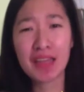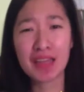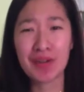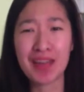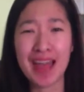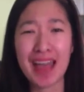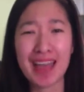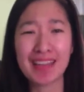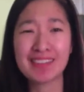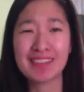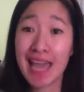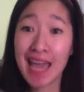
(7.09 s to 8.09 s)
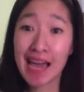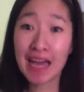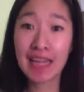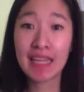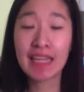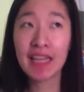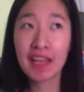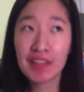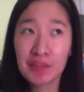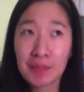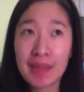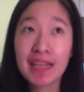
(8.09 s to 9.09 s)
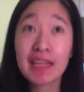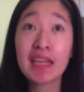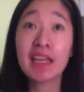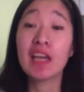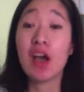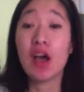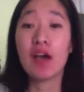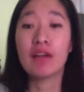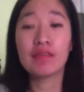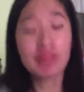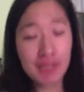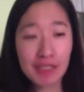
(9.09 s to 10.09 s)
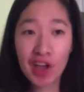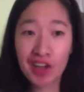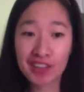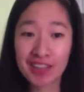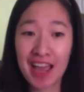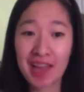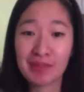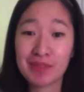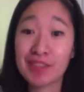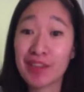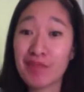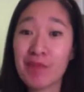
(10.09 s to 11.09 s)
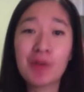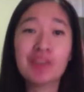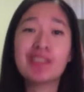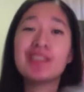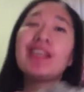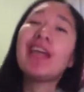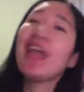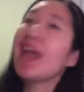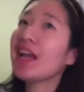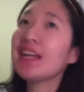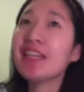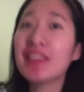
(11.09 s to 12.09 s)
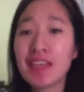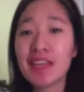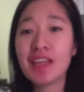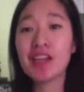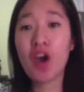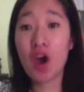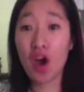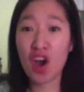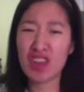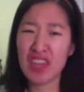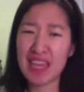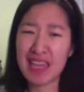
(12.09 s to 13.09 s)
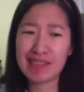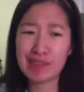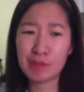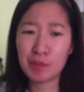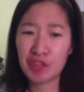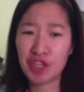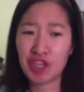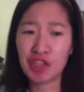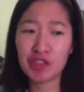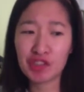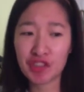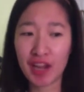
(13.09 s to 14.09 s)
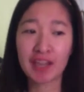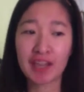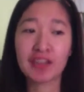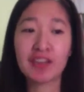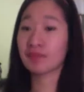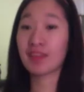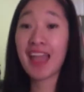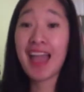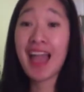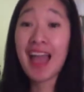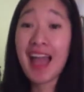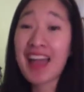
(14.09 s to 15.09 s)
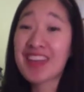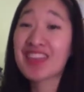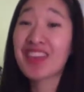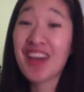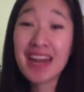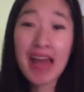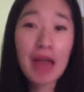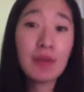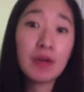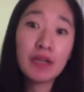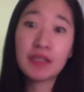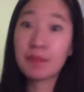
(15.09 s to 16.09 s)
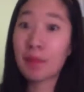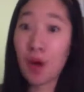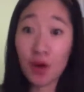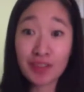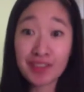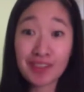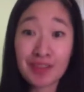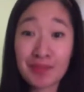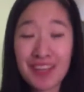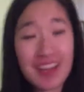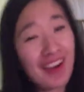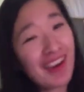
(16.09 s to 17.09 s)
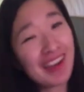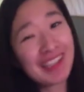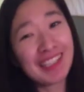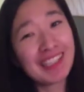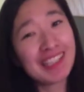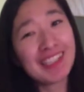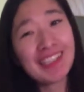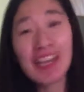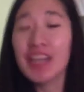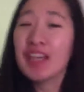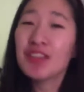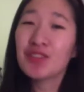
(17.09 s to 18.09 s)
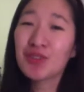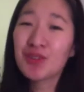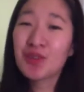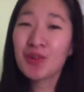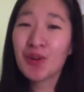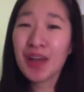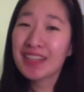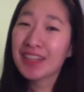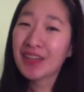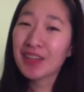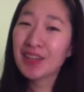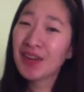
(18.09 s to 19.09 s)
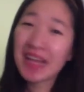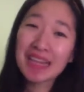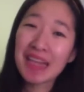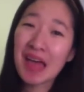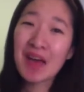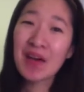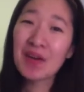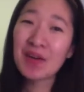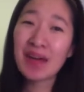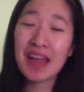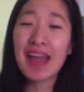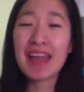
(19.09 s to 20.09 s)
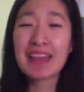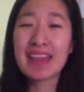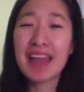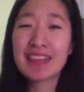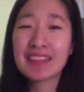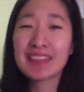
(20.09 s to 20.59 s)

Hello guys! It has been a really long time since I posted anything on this particular channel. I thought I would post something on here to tell you hello and that,